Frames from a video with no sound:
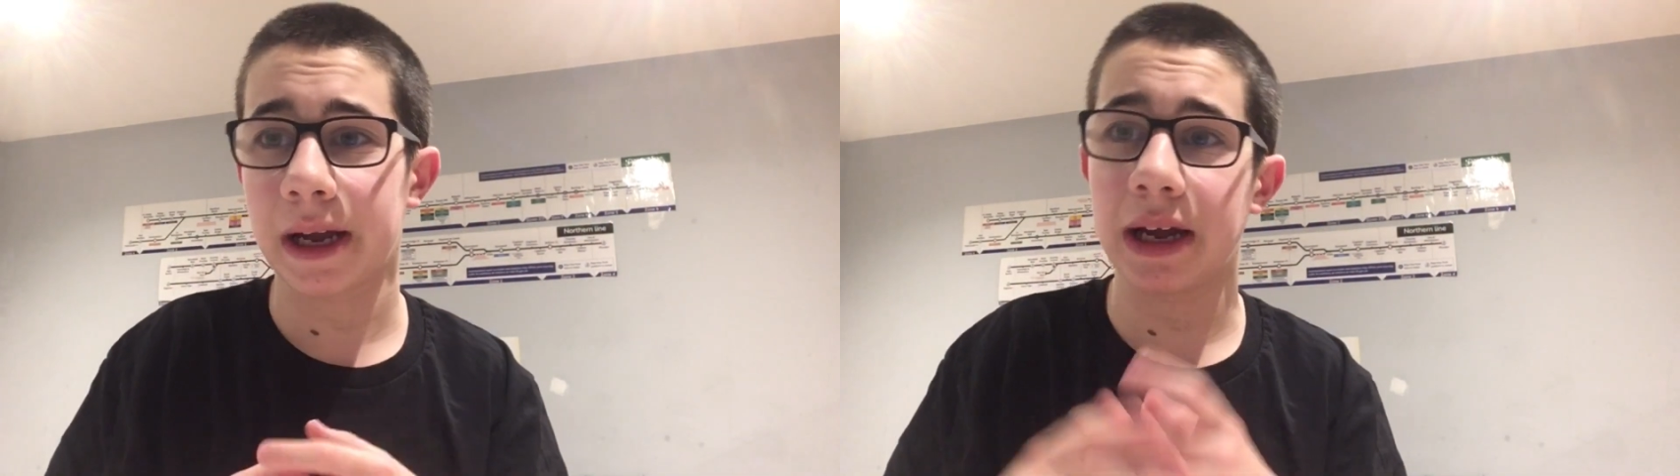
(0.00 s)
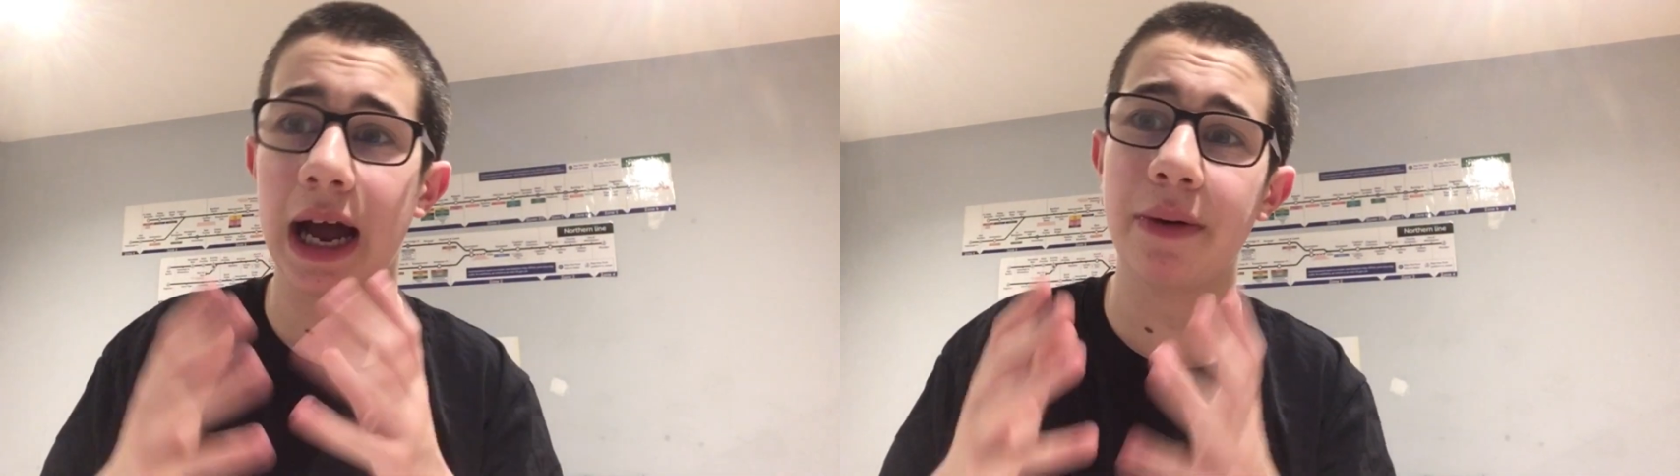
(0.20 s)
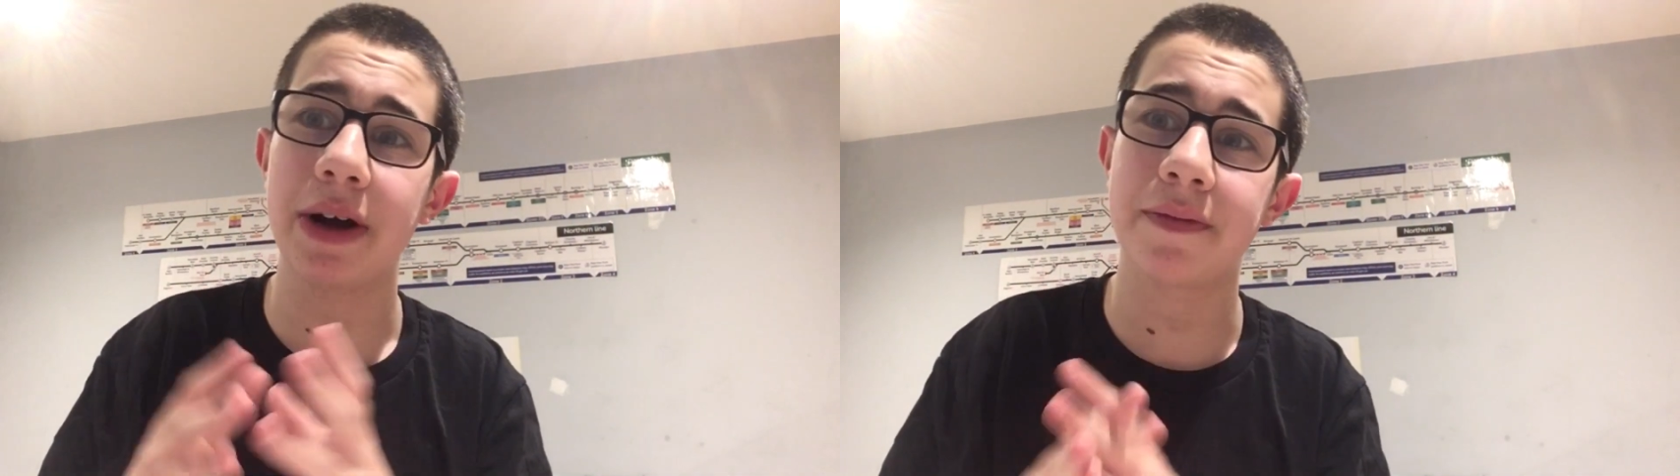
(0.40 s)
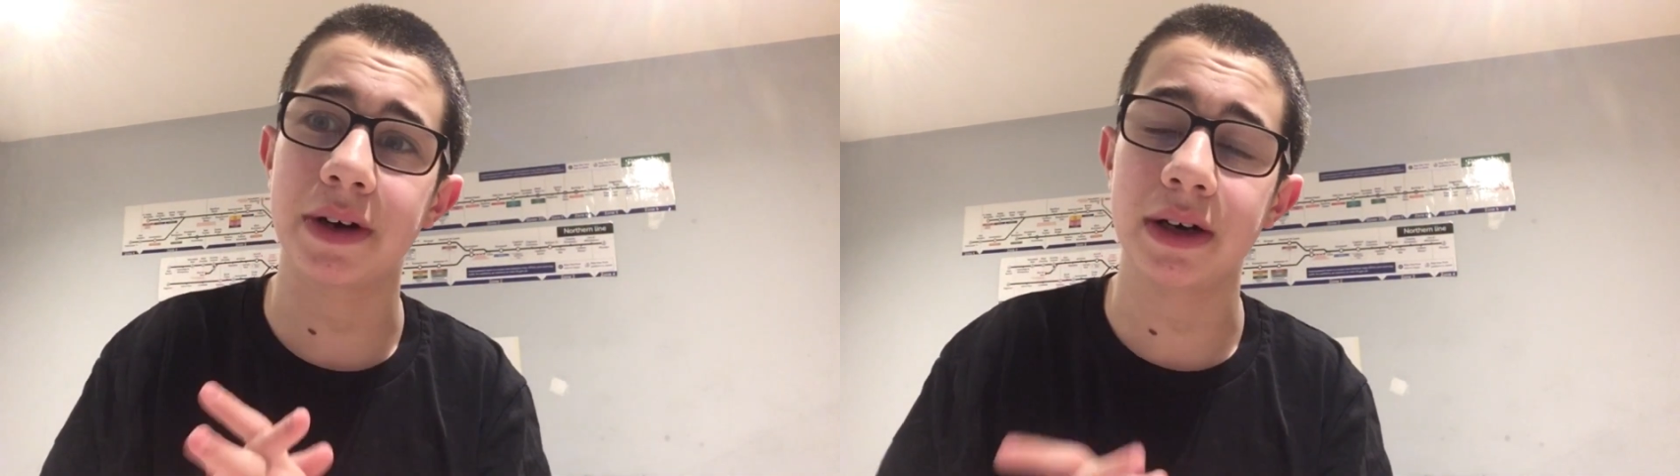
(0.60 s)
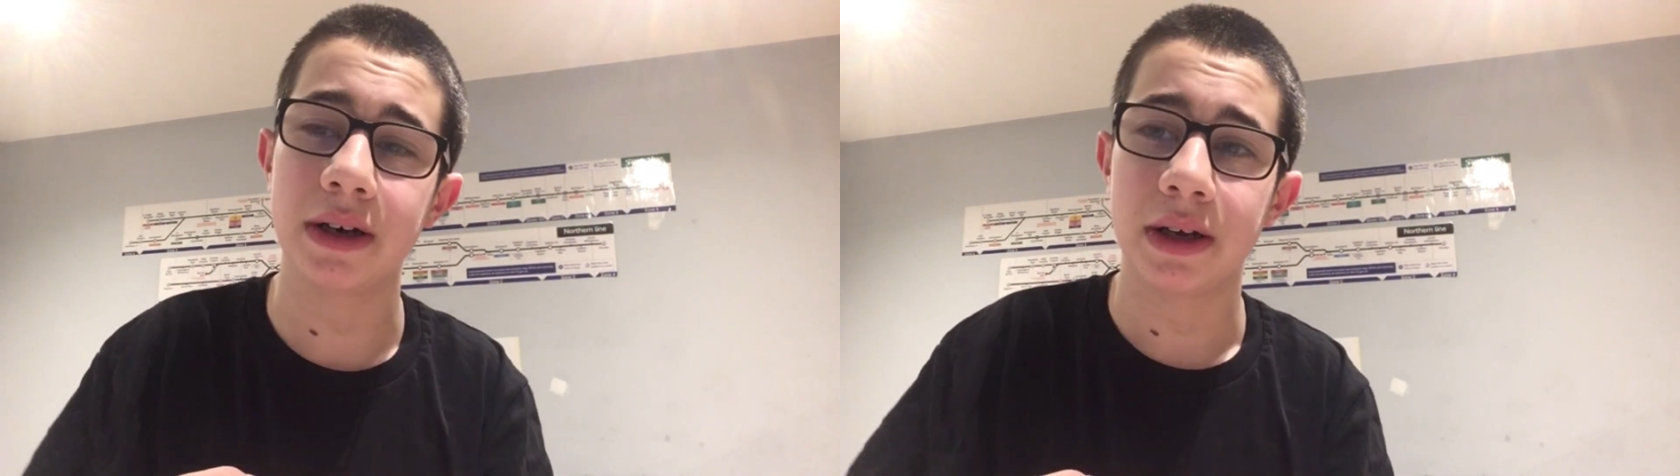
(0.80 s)

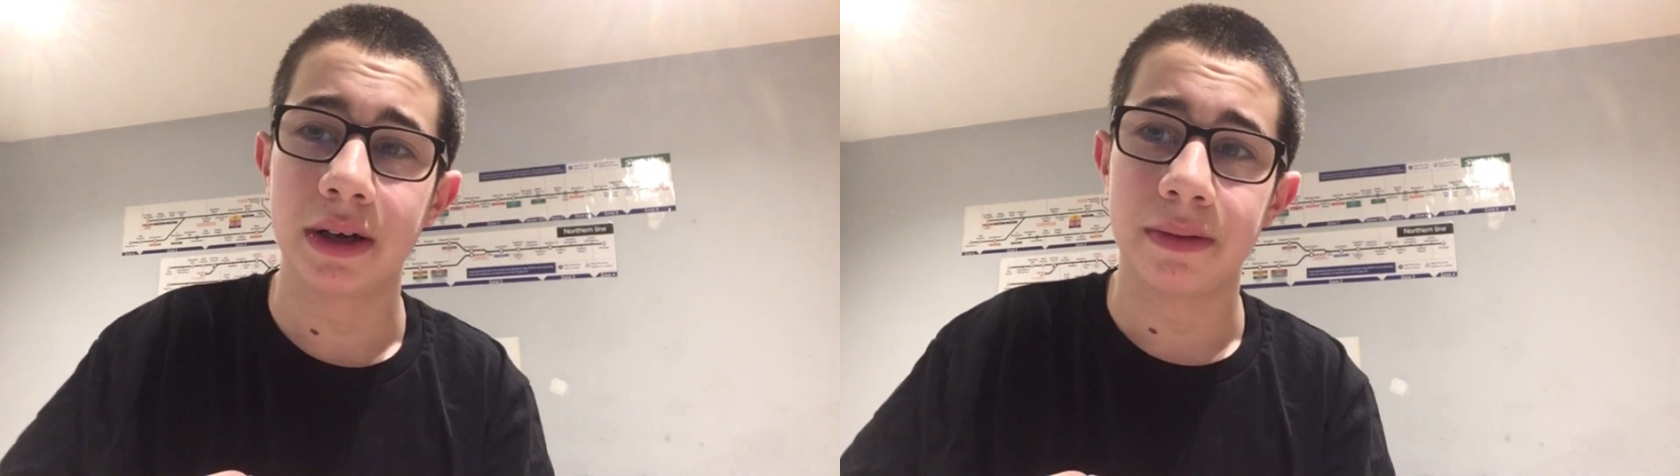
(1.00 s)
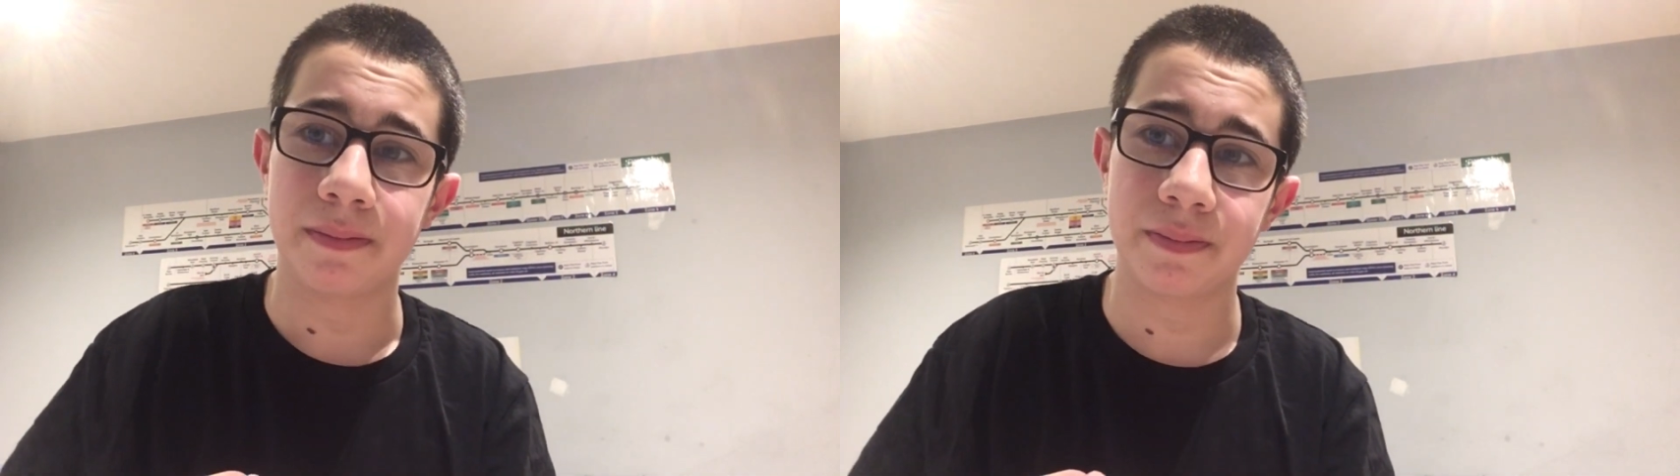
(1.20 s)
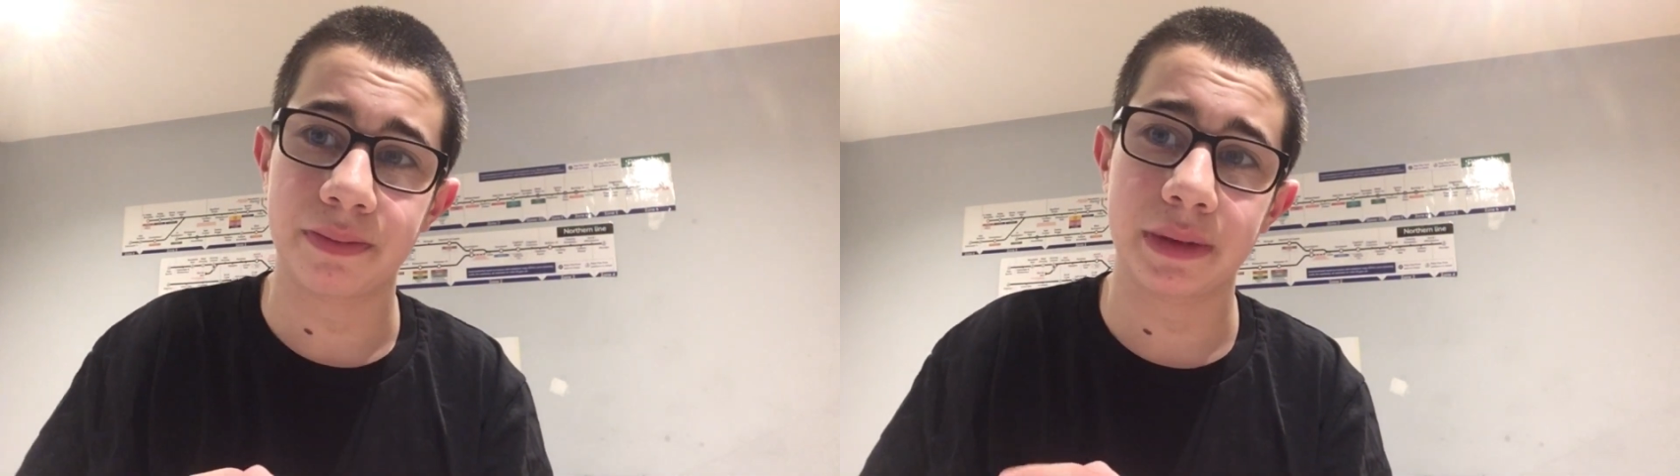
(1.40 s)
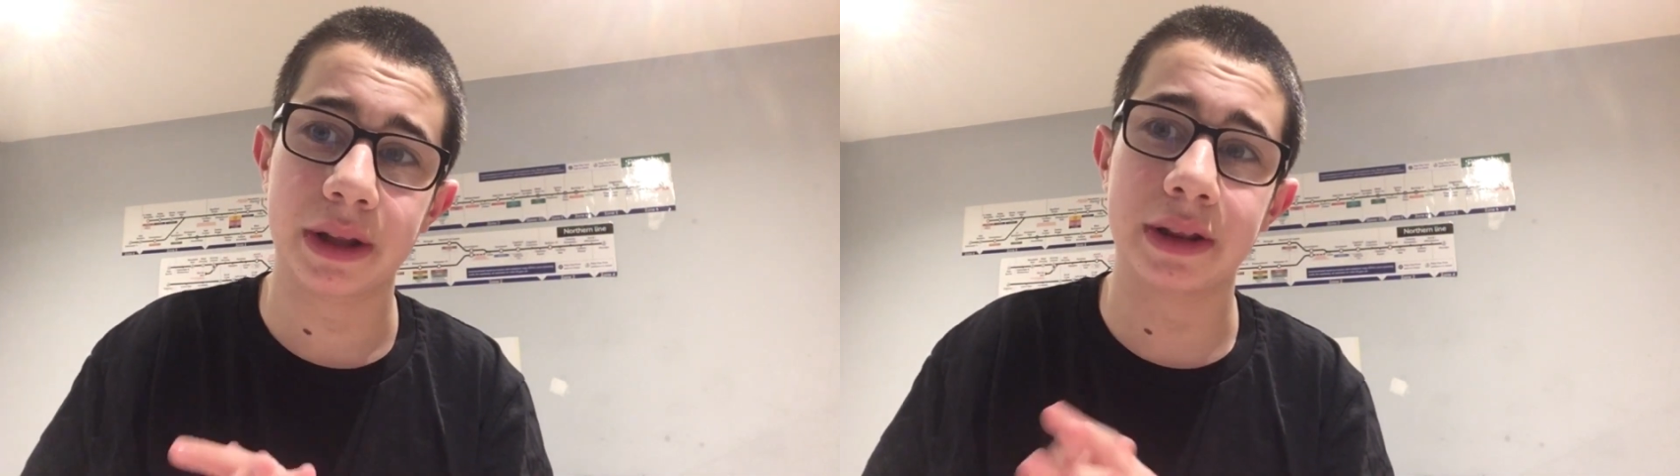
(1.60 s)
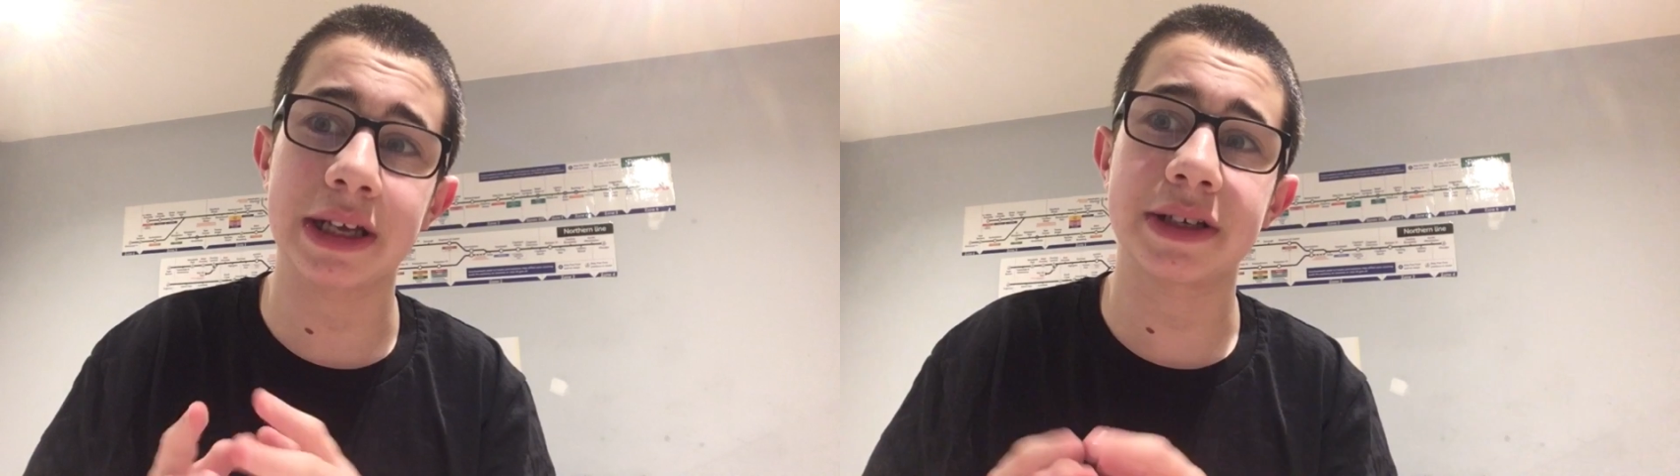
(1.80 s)
However,
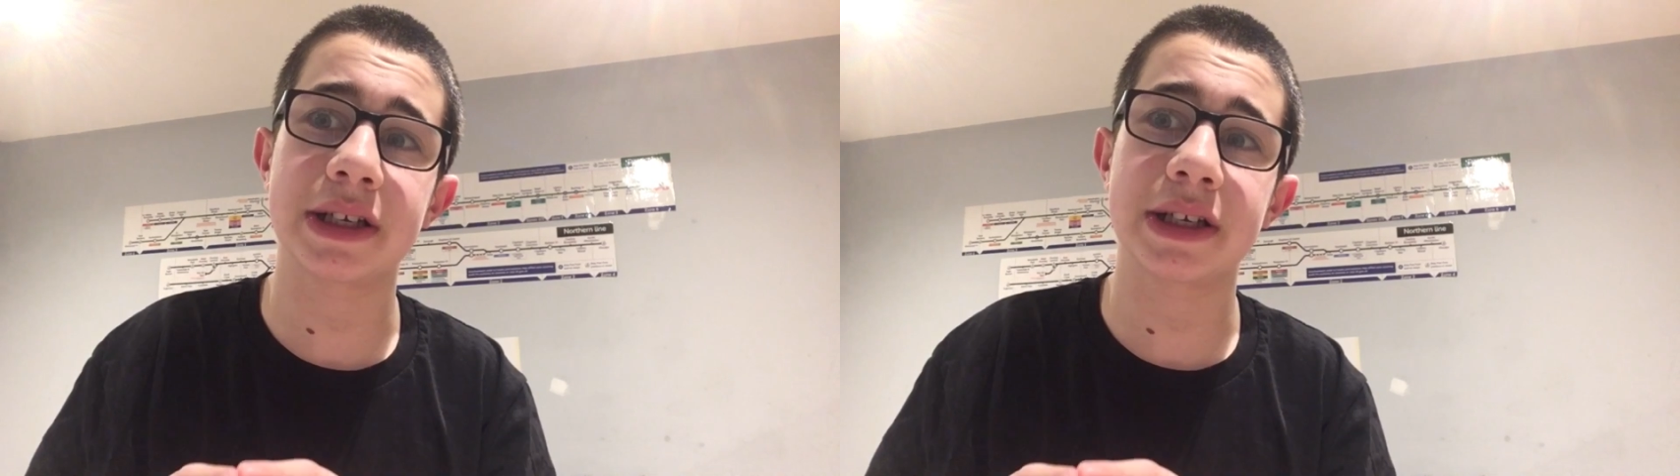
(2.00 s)
there's